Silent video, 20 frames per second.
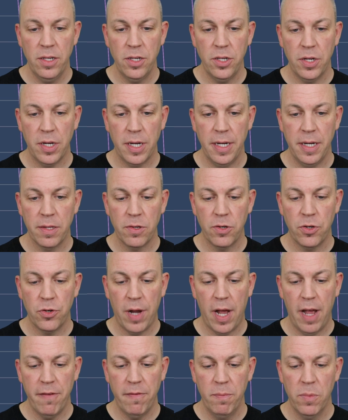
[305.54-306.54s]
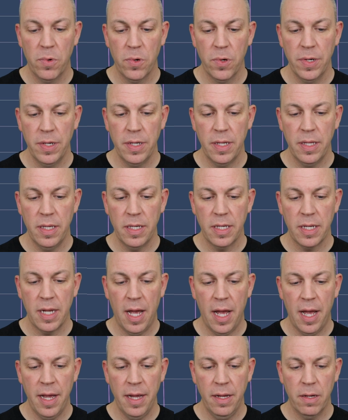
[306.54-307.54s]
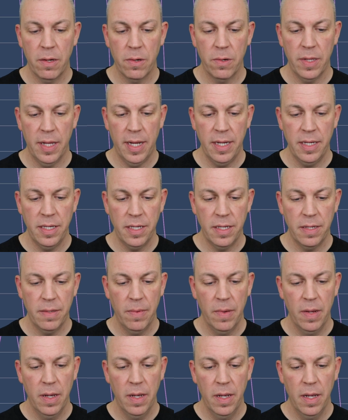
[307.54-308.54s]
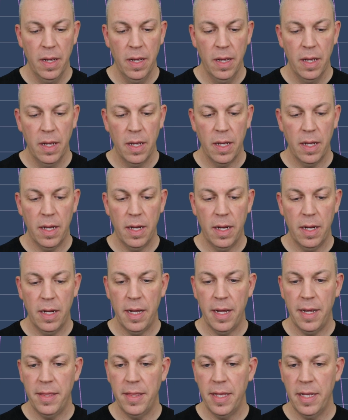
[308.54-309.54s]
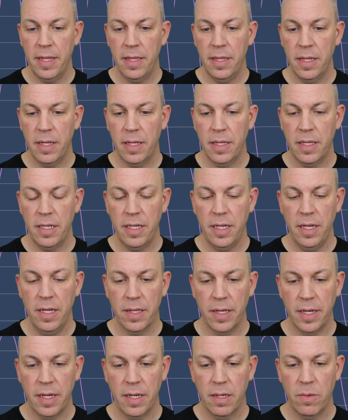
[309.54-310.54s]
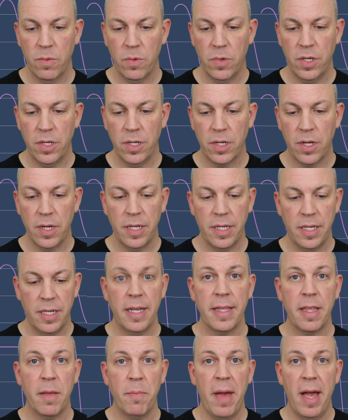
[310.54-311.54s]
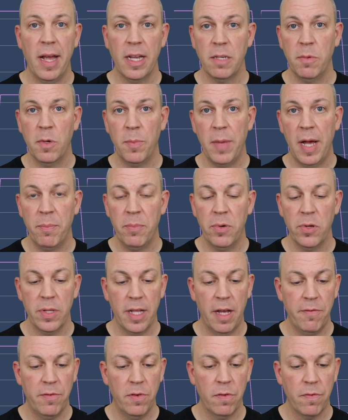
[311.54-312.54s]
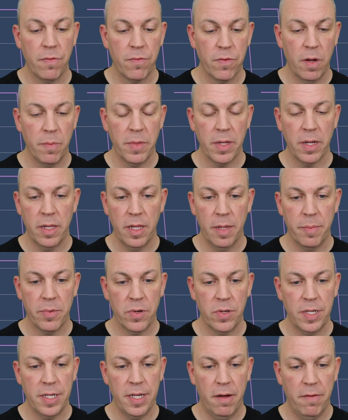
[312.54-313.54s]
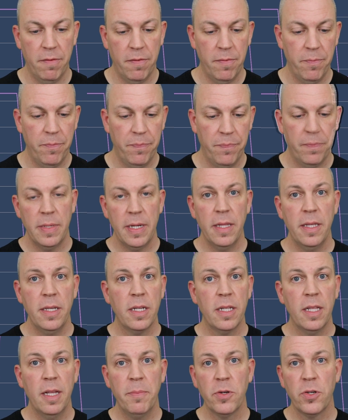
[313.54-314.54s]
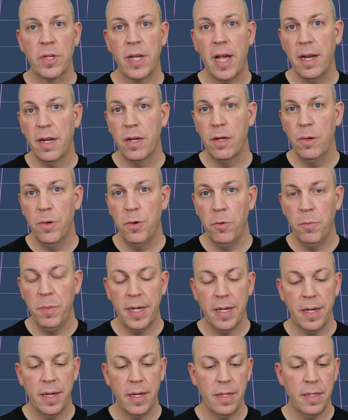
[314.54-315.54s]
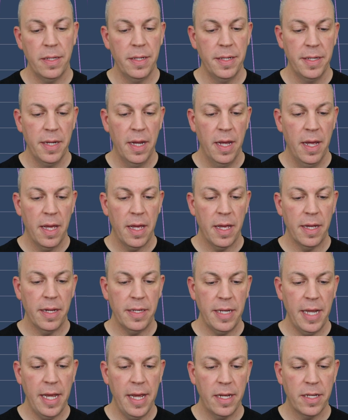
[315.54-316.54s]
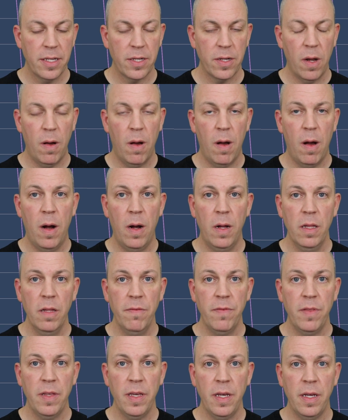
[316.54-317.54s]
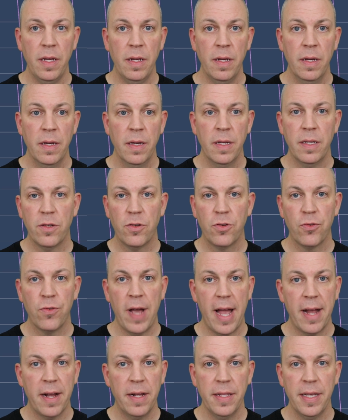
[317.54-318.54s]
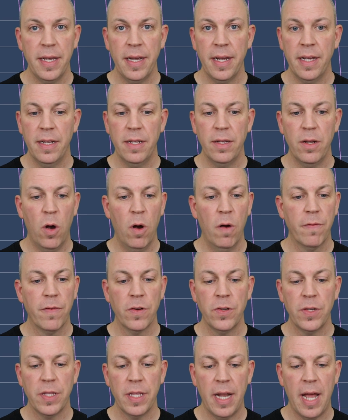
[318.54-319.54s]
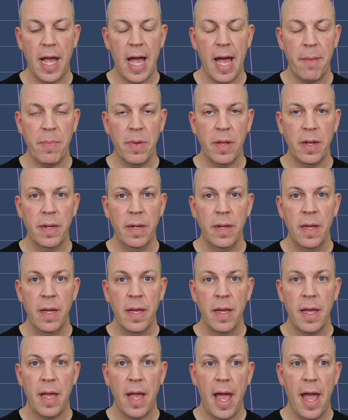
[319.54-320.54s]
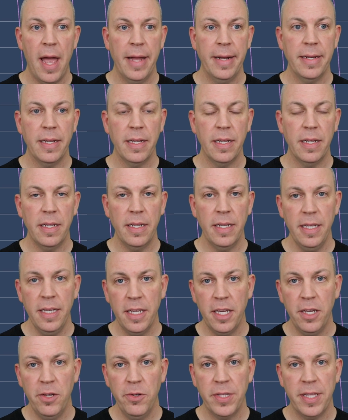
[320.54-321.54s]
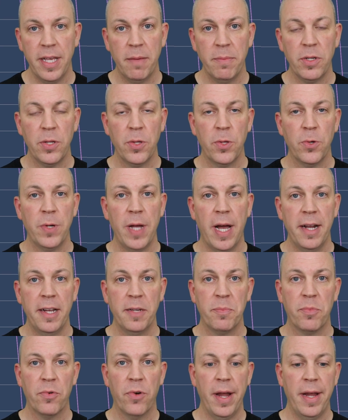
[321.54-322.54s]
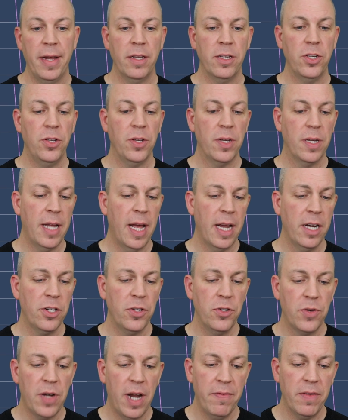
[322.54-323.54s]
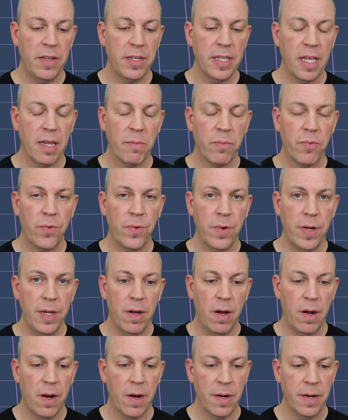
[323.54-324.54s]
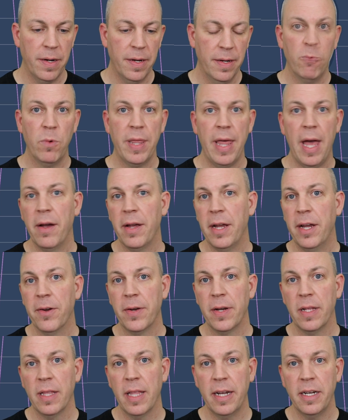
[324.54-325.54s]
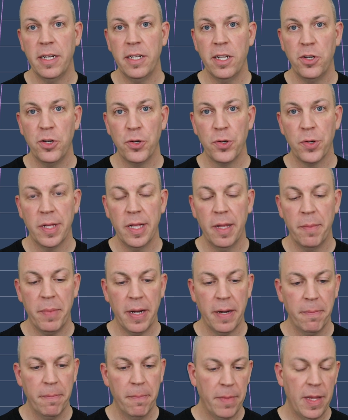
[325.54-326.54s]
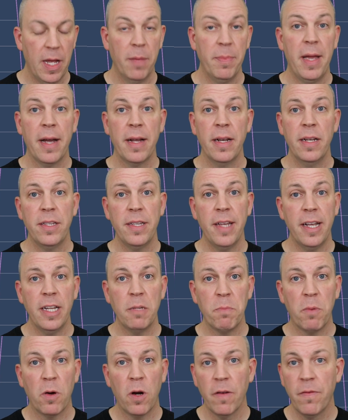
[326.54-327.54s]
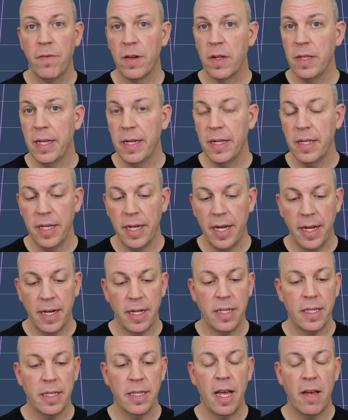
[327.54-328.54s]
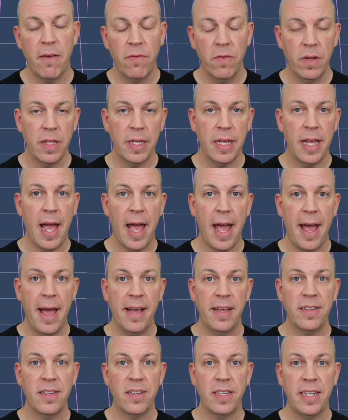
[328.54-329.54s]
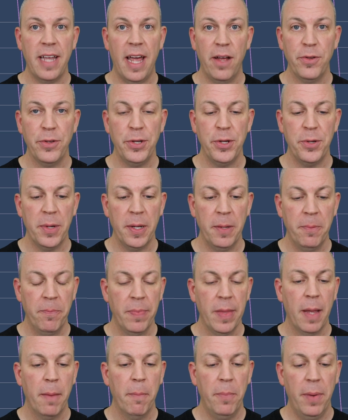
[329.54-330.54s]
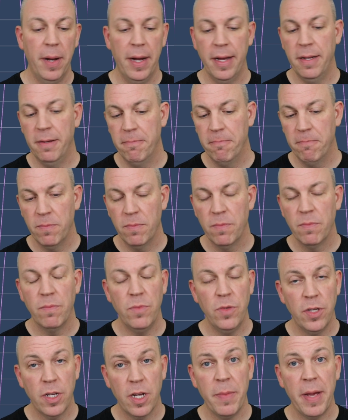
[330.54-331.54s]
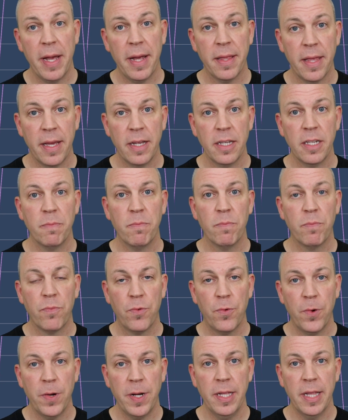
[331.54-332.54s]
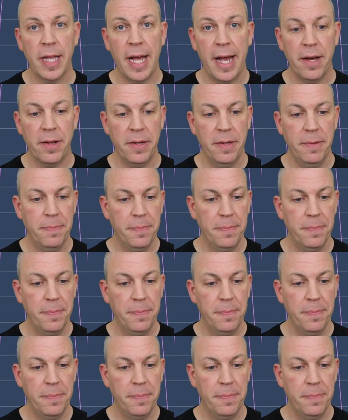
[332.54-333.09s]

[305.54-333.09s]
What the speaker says: so you can either drive more into this guy or less, and then the ceiling, which is going to set the maximum output level from the clipper itself. Now this clipper is kind of cool because it takes all of the crackling and overs that happen and EQs them so they're not as bright. So you can actually drive this thing pretty hard without hearing a lot of digital clipping. Now I'm not going to say it's perfectly clean, it definitely has a sound to it, but you can make things pretty loud.